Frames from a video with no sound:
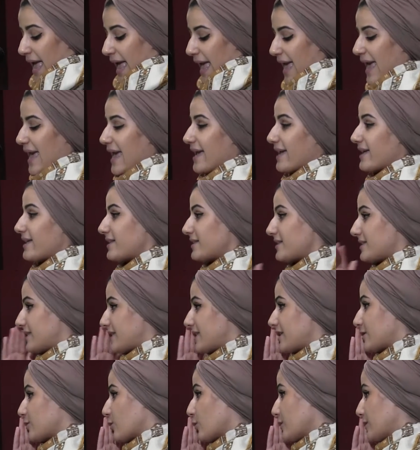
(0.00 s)
And
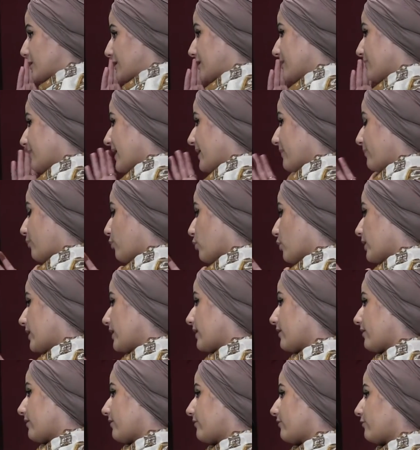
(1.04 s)
this goes to my point
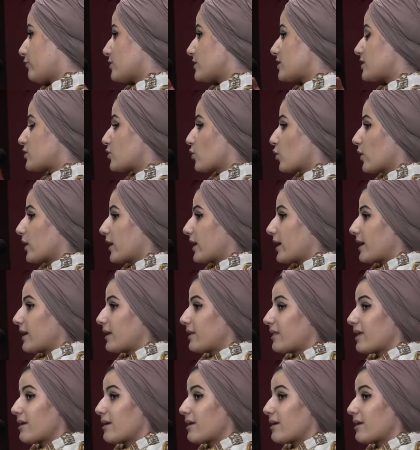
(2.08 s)
of restoring,